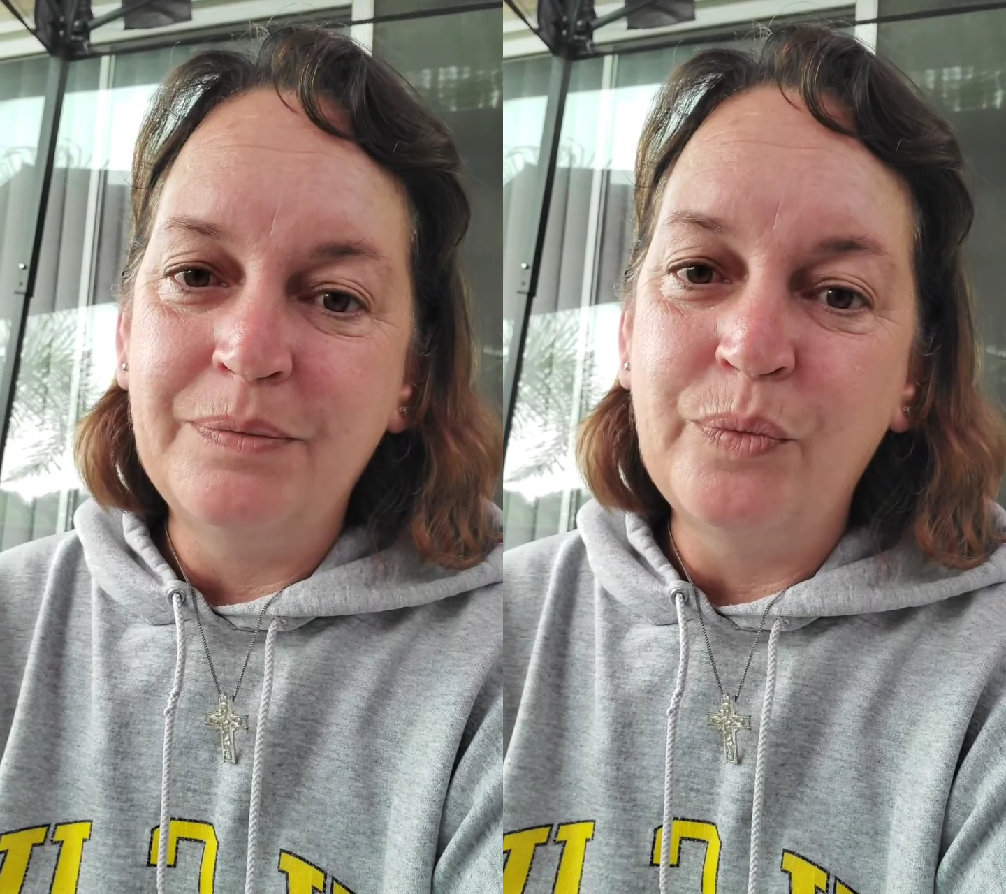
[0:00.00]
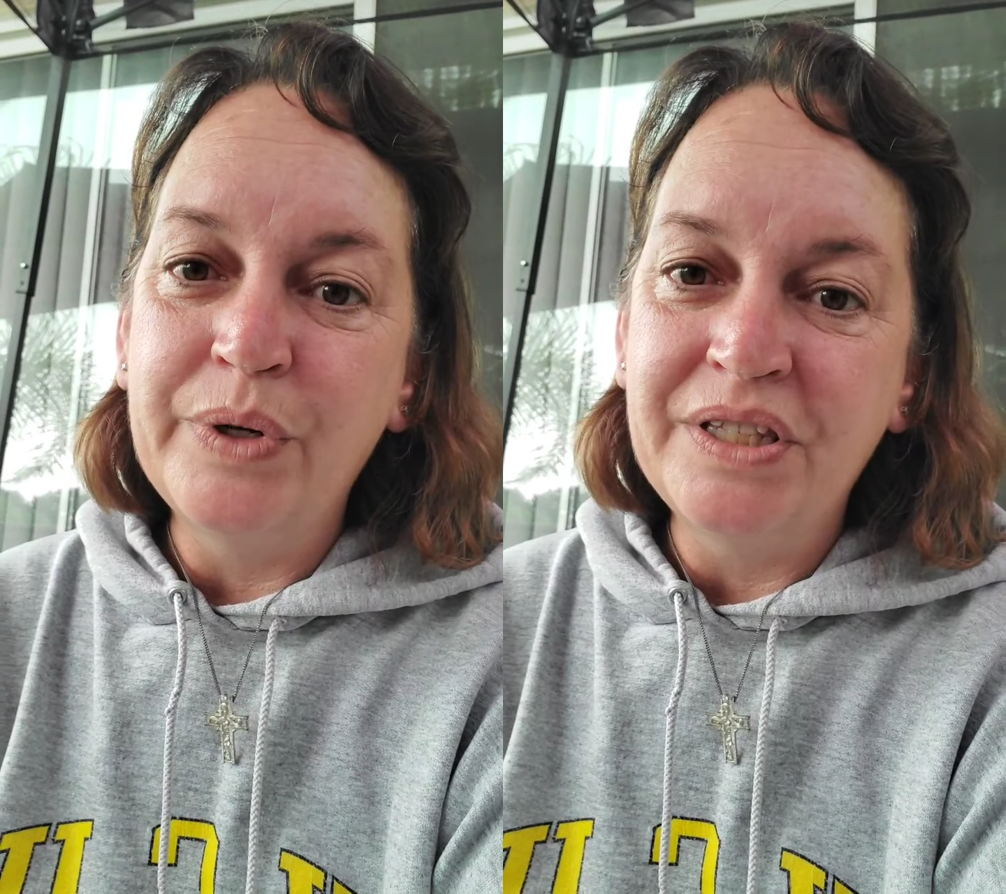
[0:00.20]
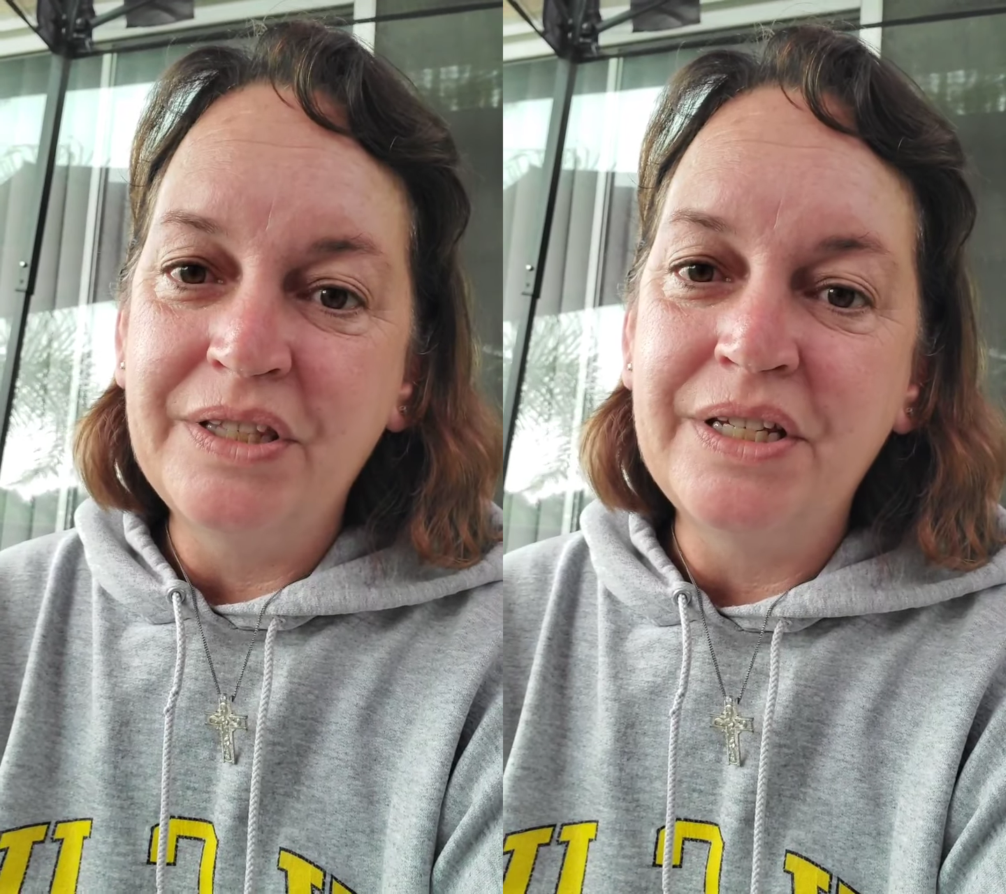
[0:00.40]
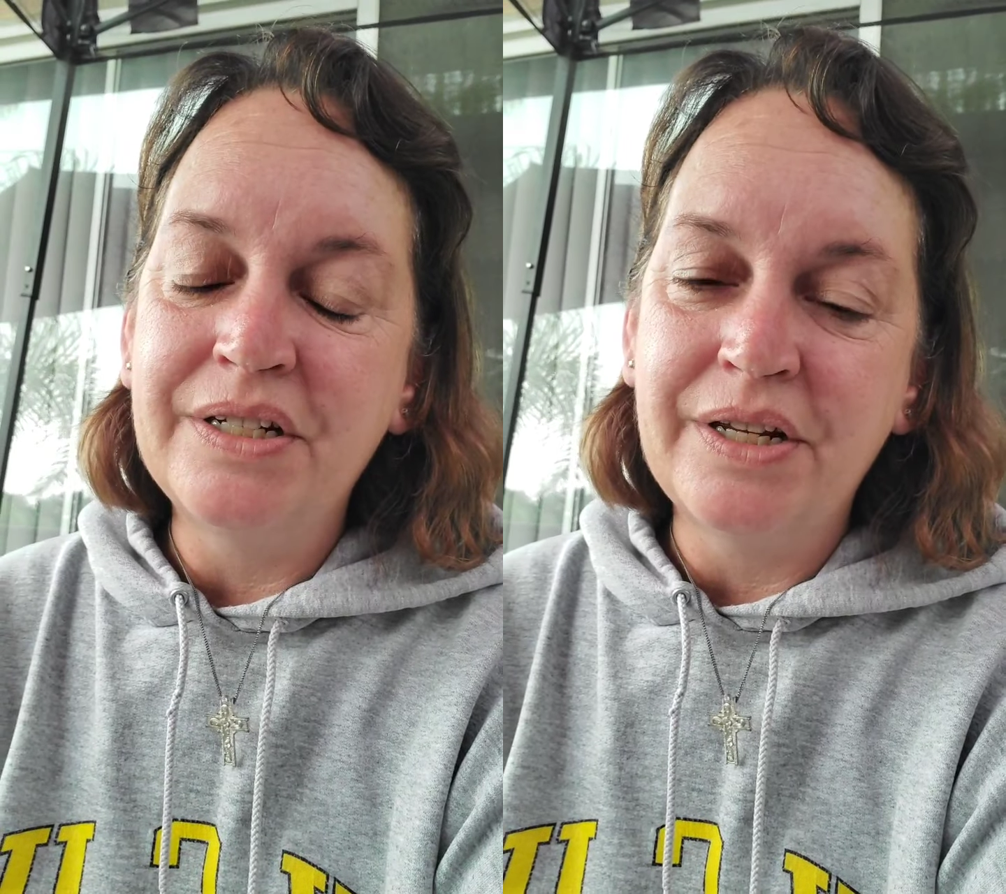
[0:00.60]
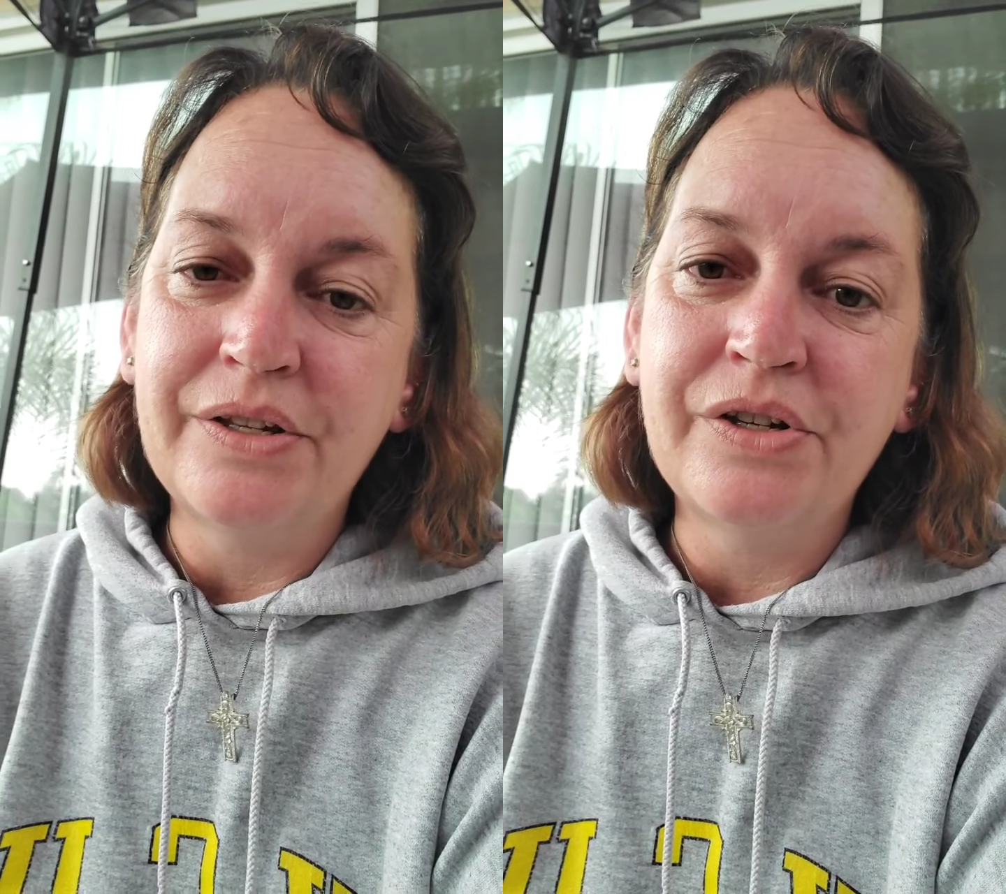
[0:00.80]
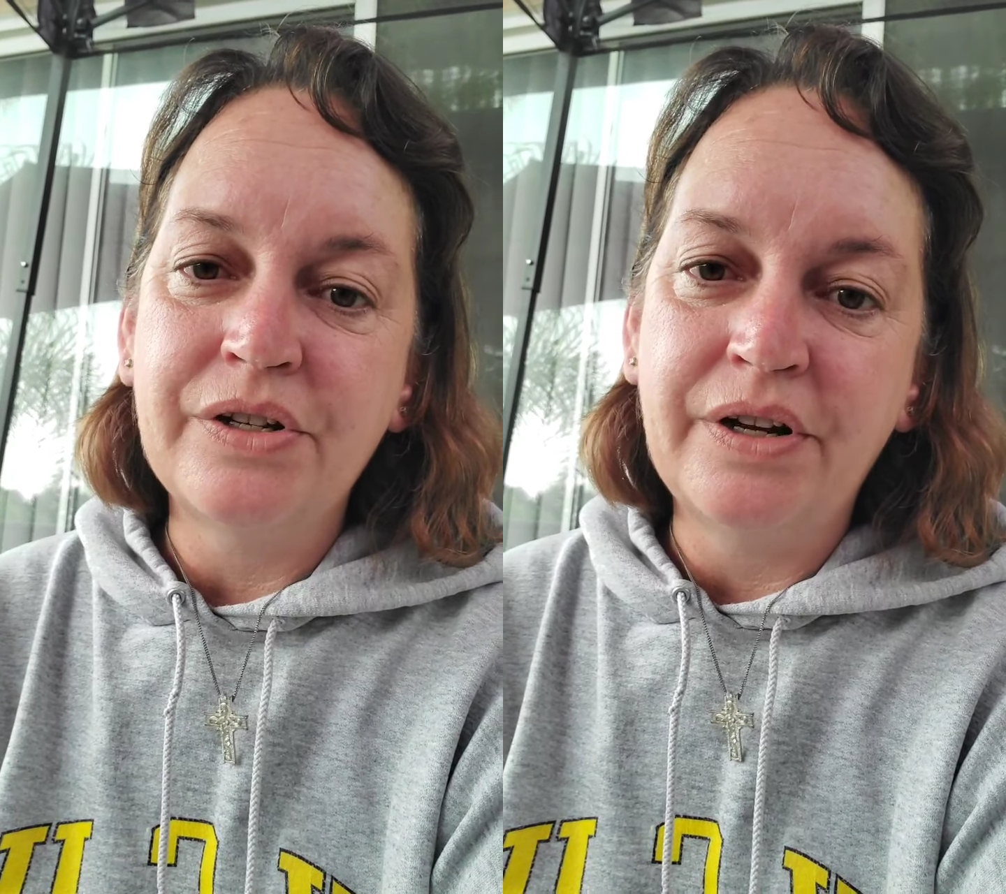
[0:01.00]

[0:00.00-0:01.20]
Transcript: with the intention